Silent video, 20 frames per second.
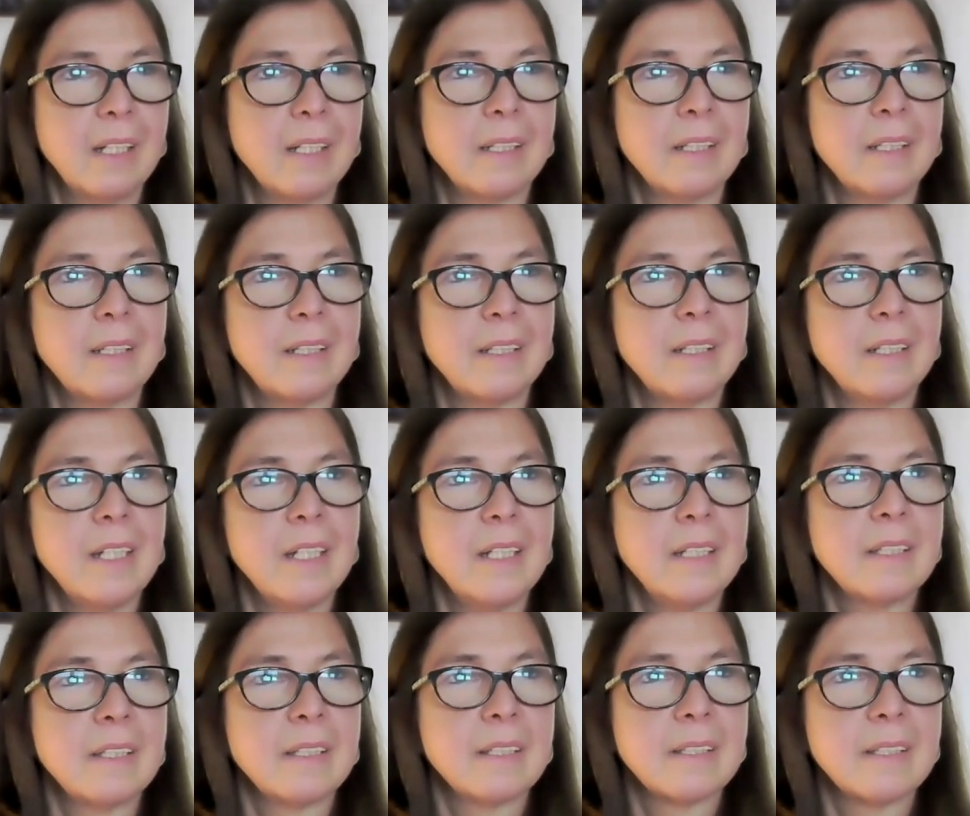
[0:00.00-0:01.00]
Uh,
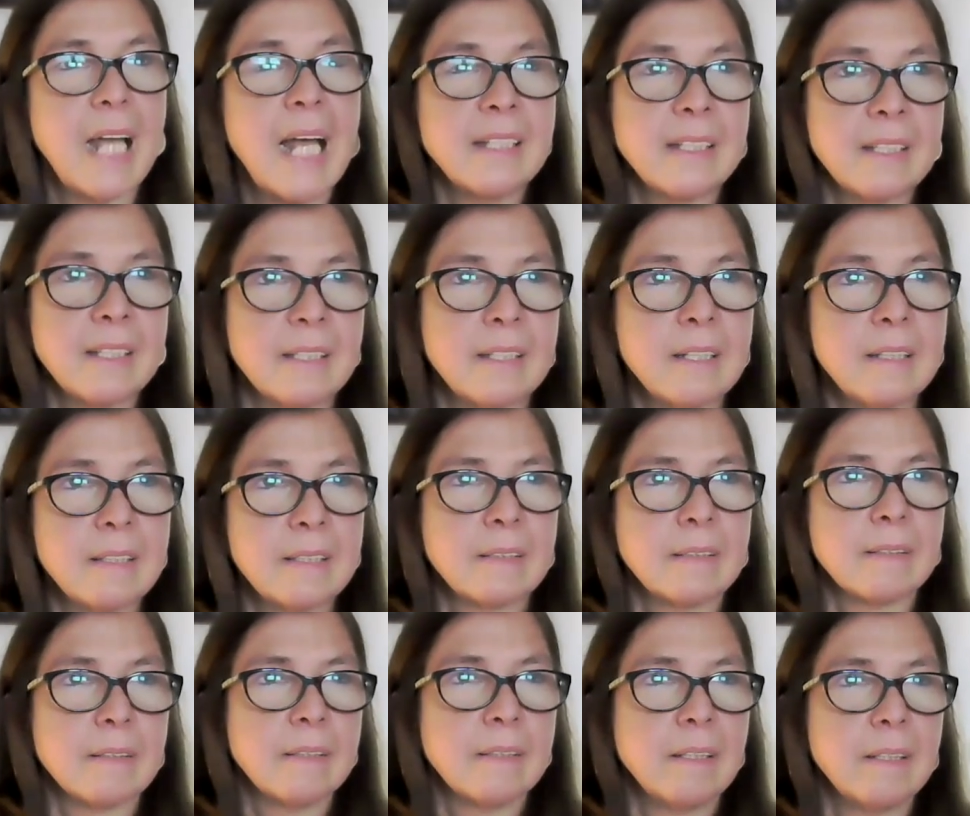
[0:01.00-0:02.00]
it's that's the
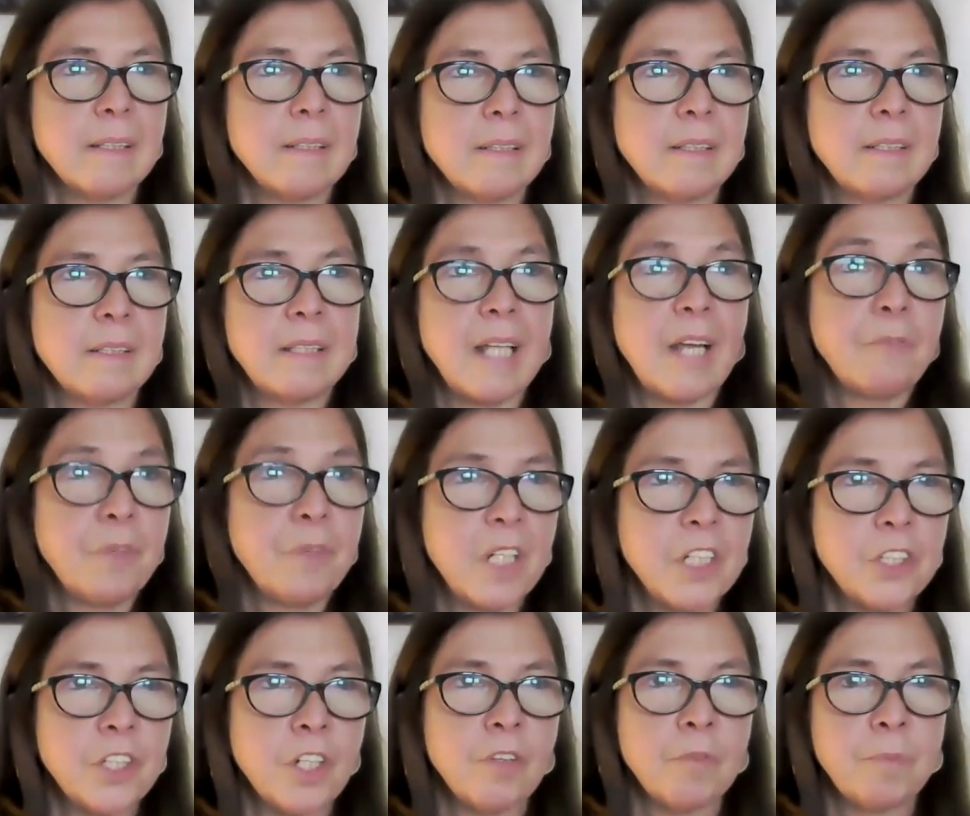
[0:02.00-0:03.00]
the
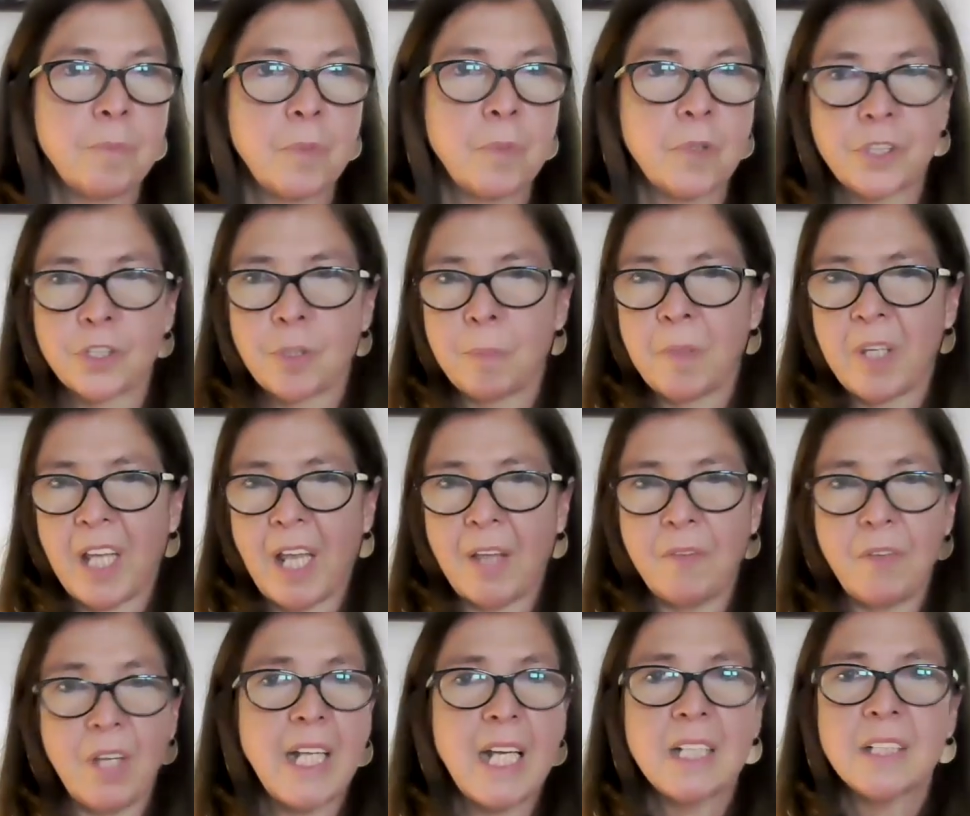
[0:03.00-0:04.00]
definition of pro-social
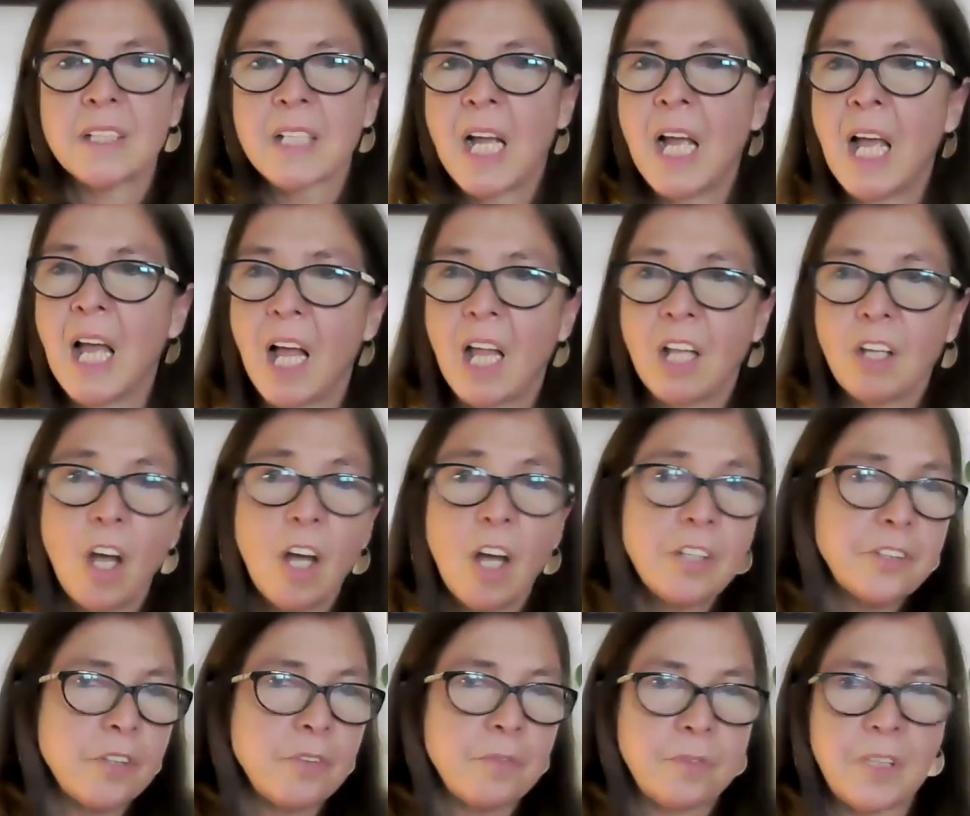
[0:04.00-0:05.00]
behavior. There's a
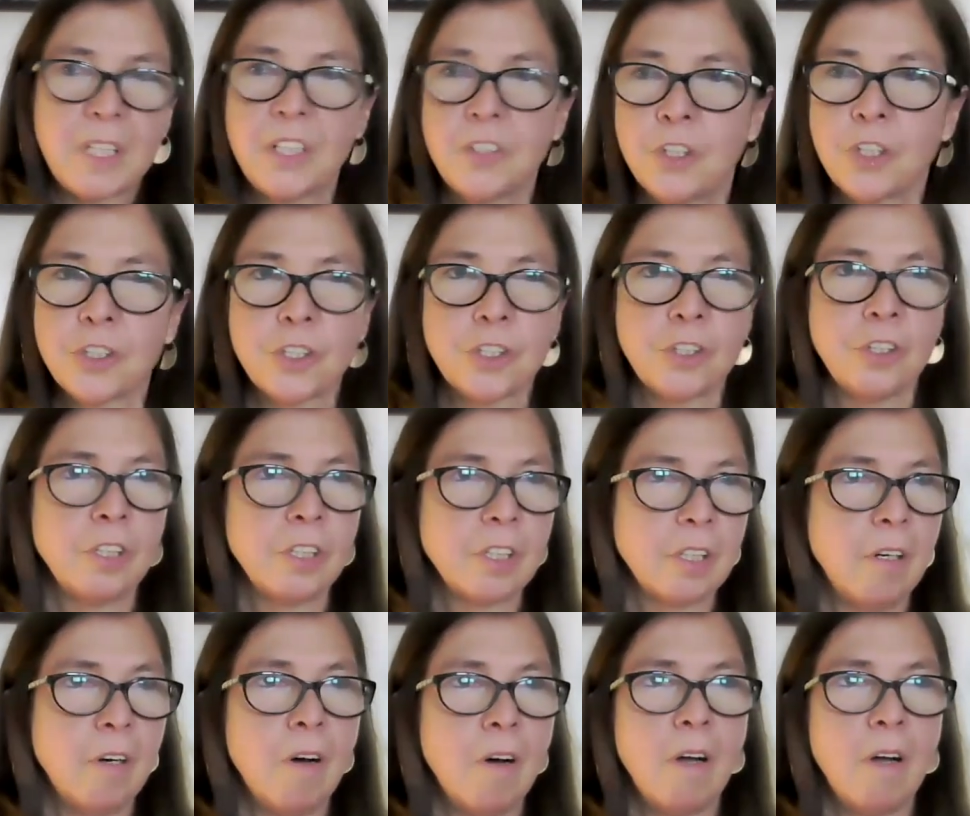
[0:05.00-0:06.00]
lot of literature
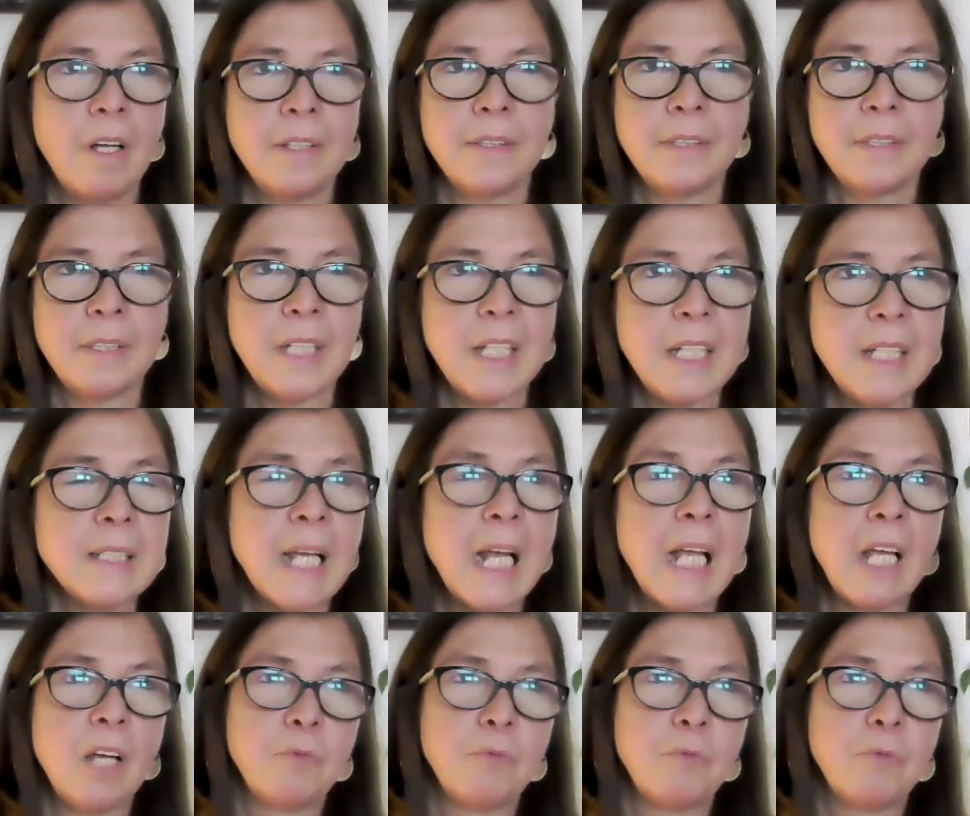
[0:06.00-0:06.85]
on these.